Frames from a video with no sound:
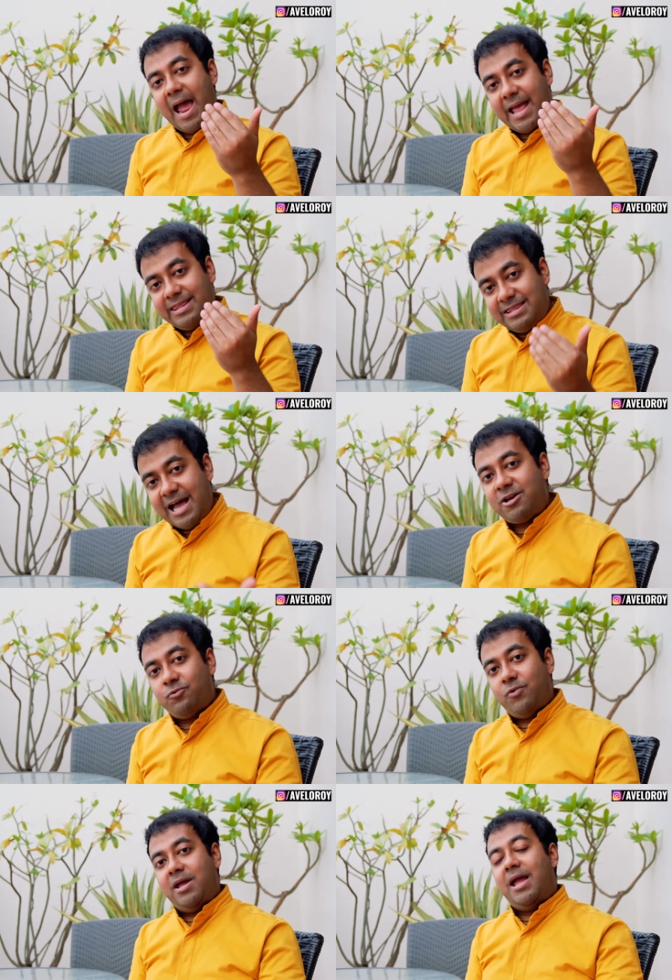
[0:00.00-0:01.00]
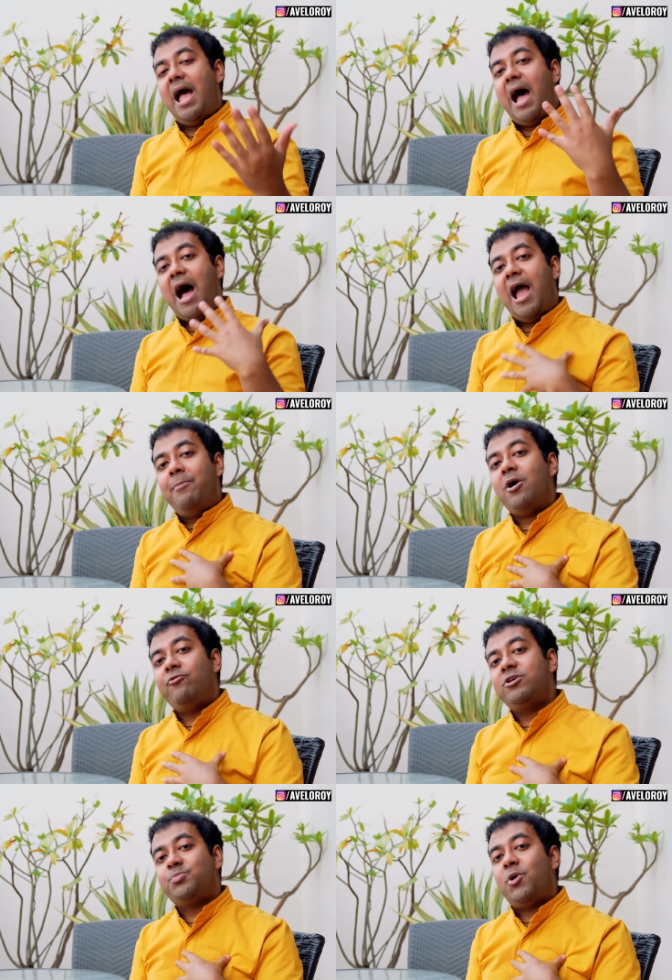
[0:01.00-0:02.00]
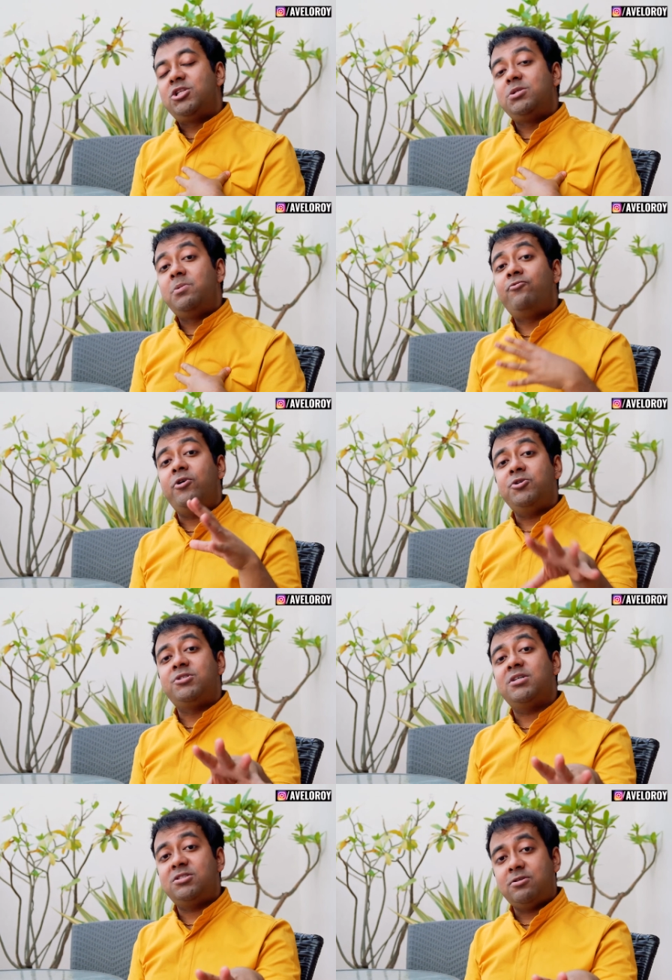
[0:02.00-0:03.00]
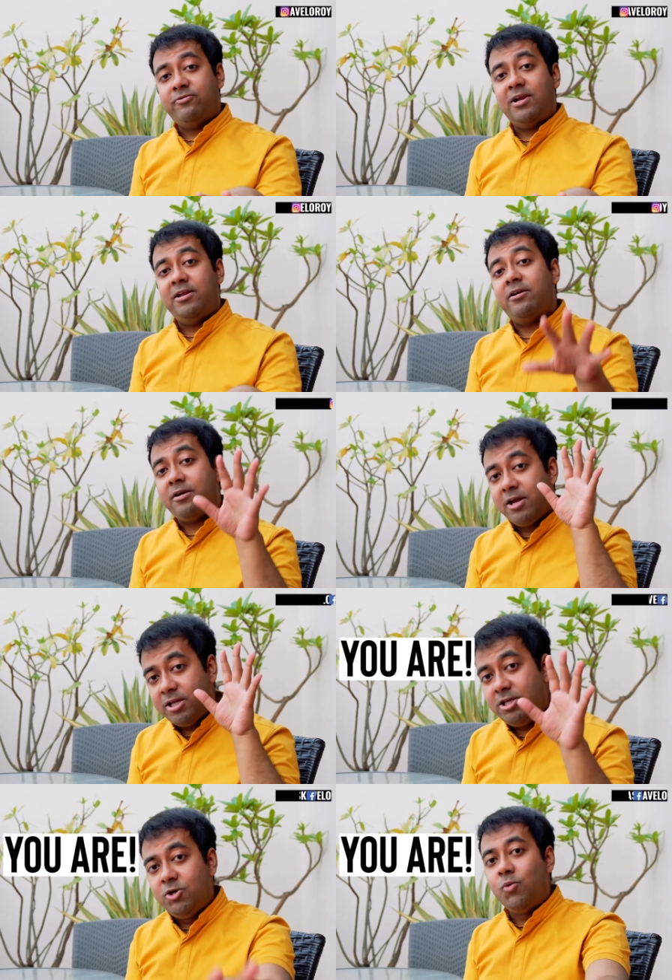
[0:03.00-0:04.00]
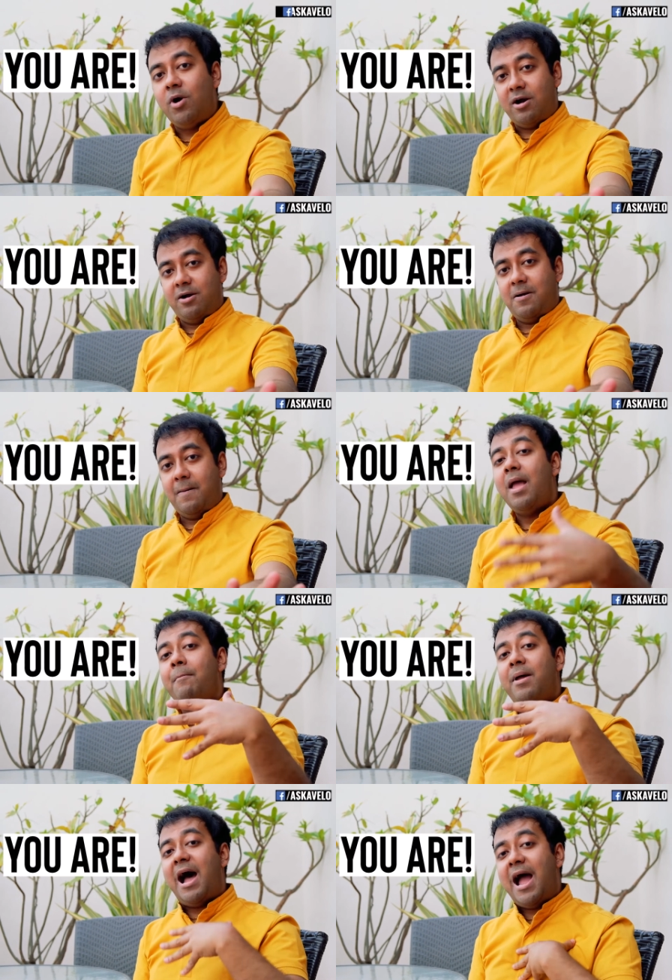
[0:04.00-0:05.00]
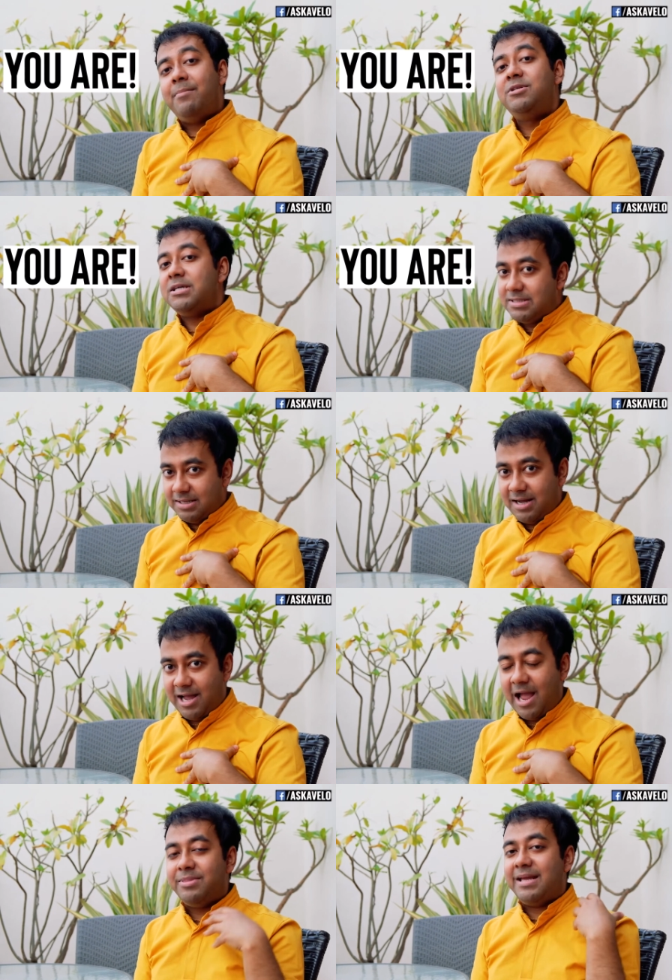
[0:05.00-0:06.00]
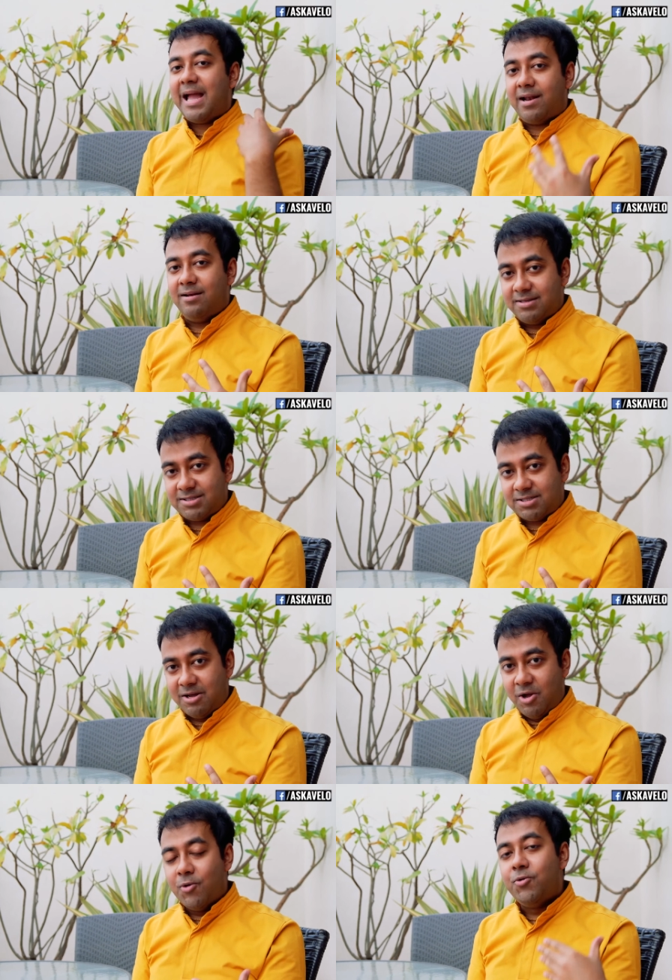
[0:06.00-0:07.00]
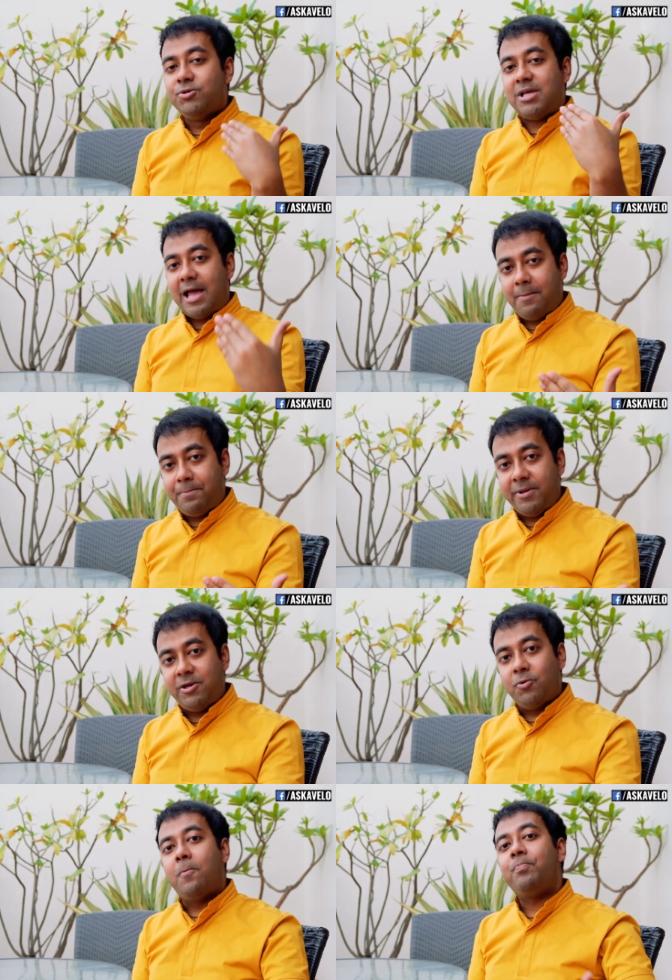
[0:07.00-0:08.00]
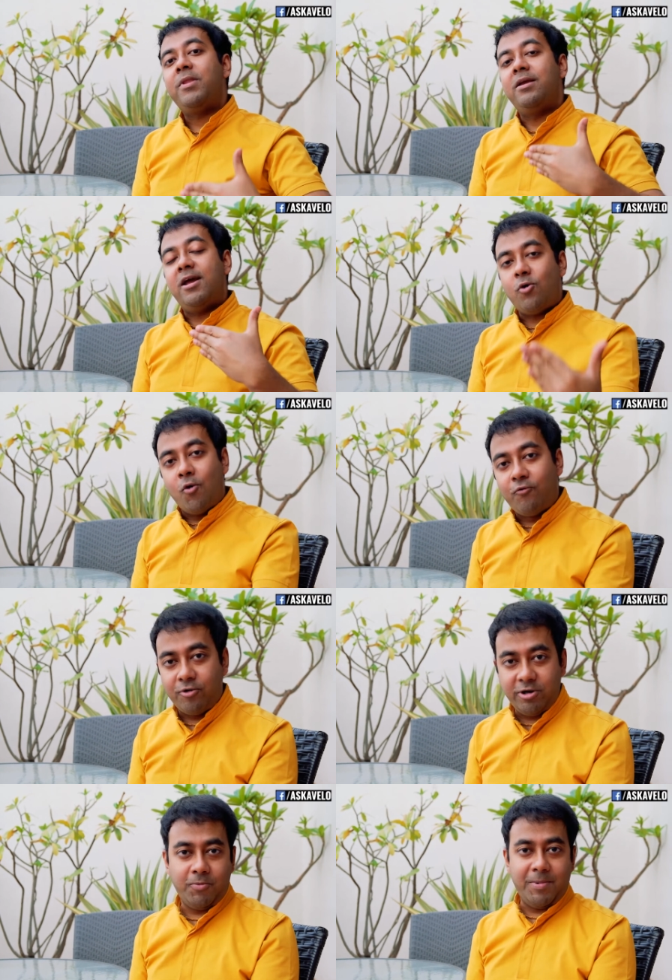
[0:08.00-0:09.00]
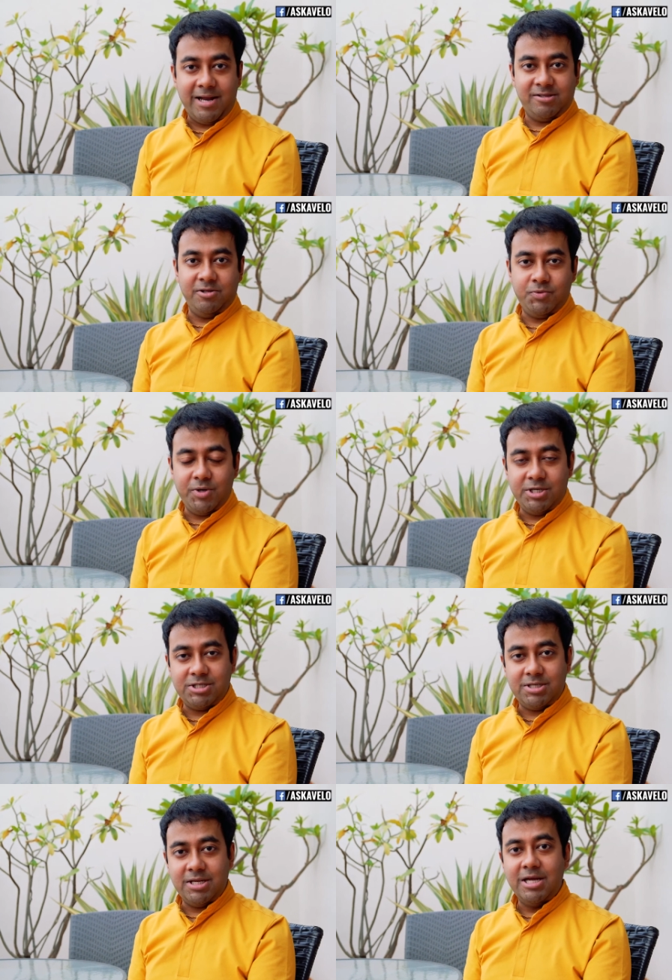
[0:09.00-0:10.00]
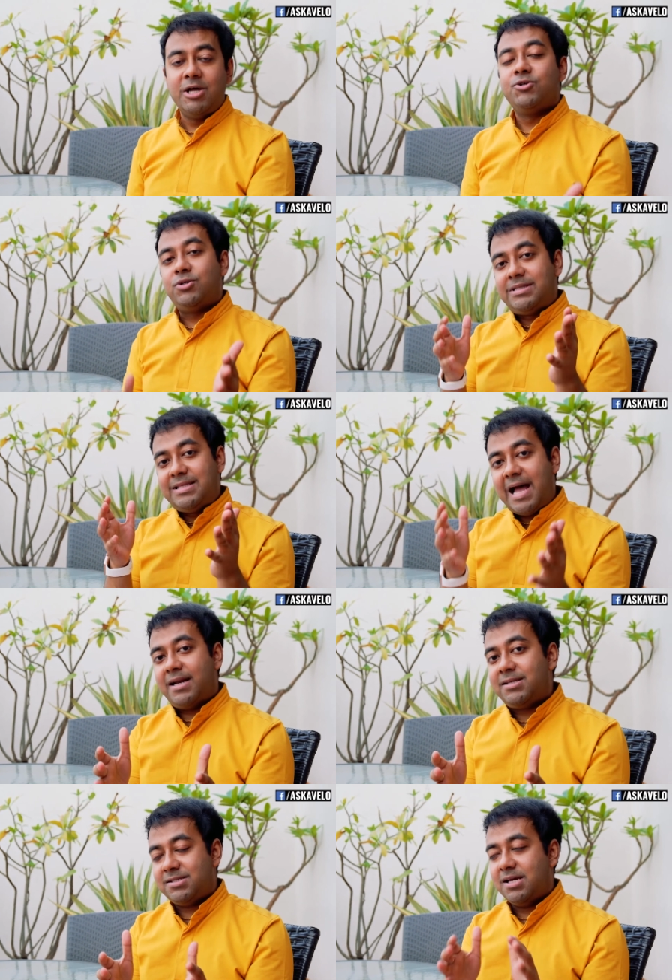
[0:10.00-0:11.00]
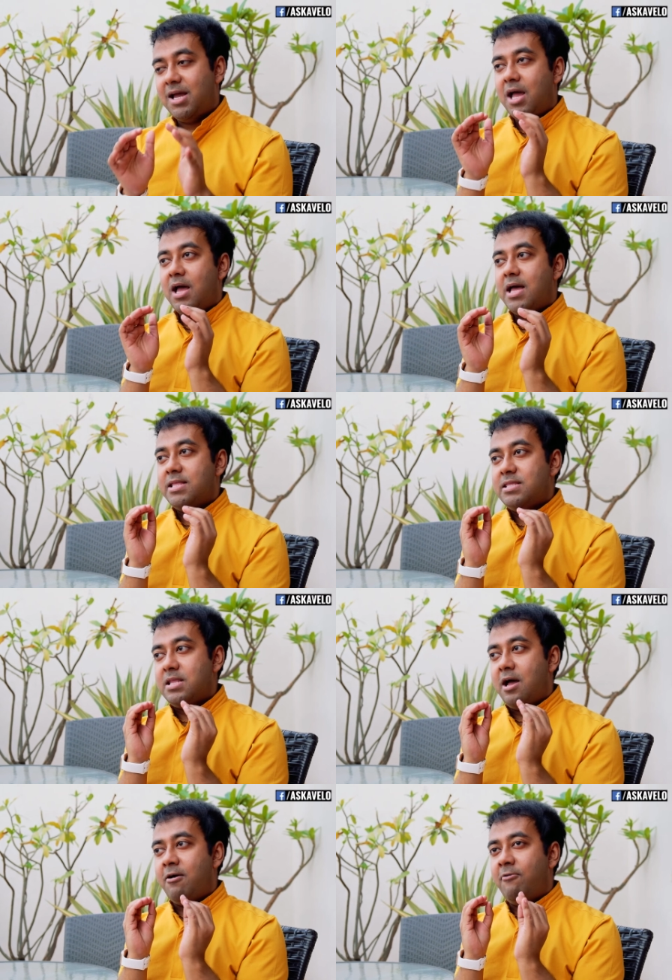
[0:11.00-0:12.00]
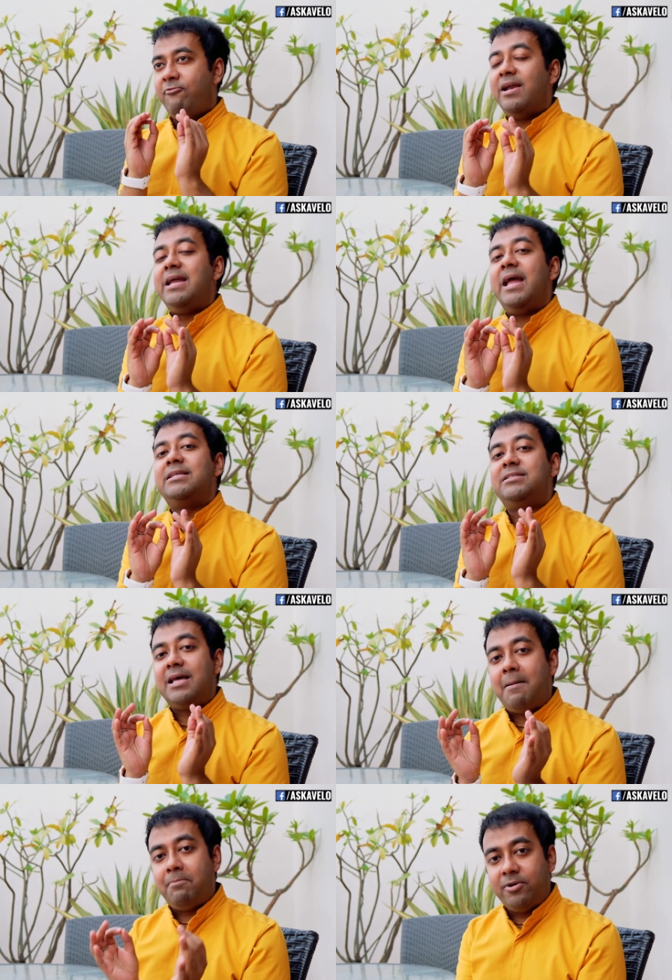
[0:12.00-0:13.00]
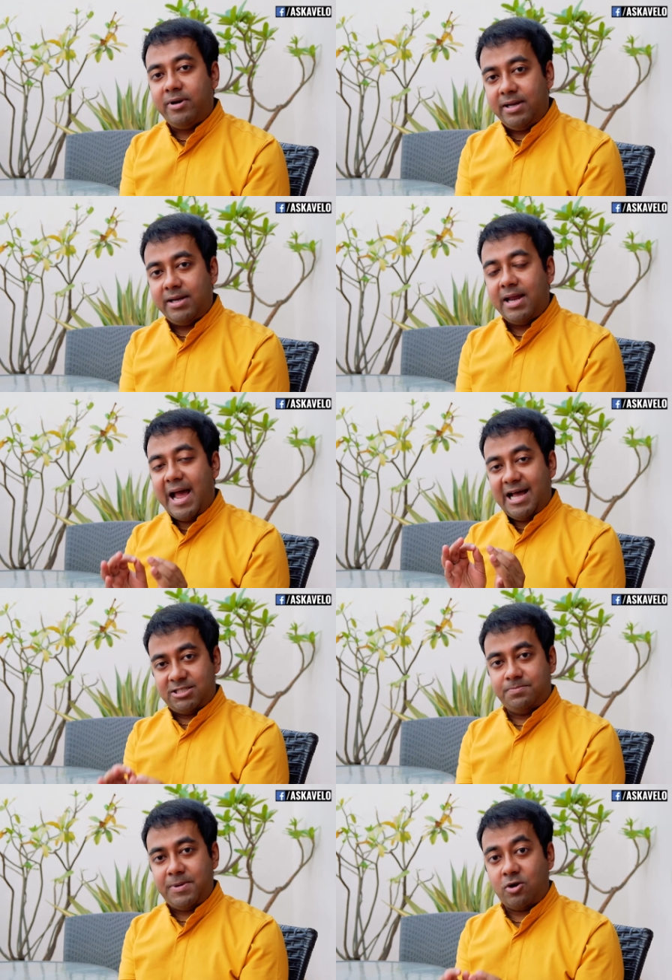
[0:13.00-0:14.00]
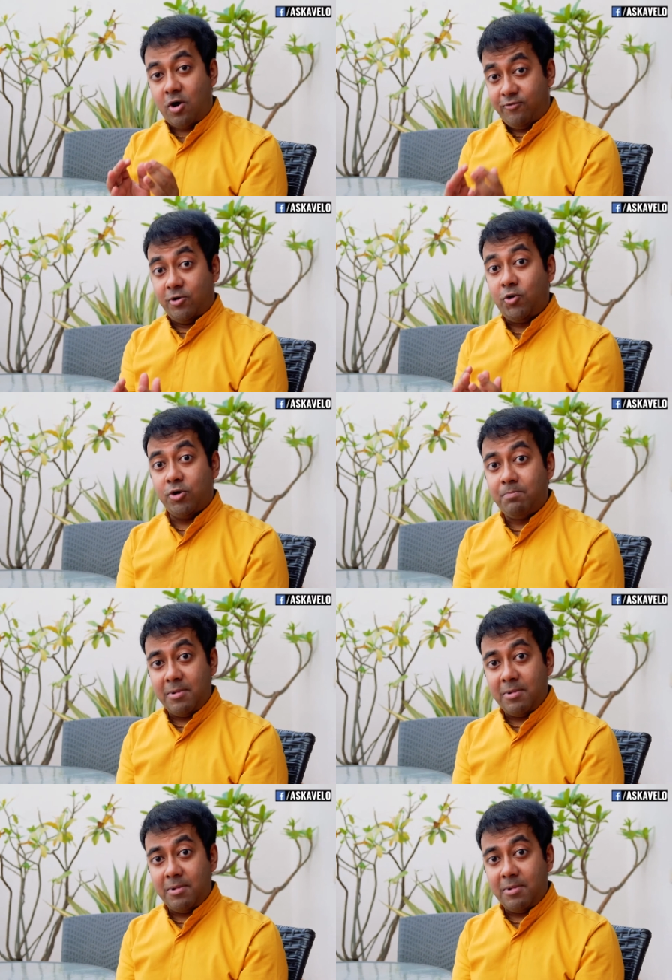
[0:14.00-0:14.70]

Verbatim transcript: And that way, I'm not responsible for your success or failure. You are. But I'm just the guy, I'm the catalyst who's helping you get over your bad situation. So that's a, a very exemplary aspect of a good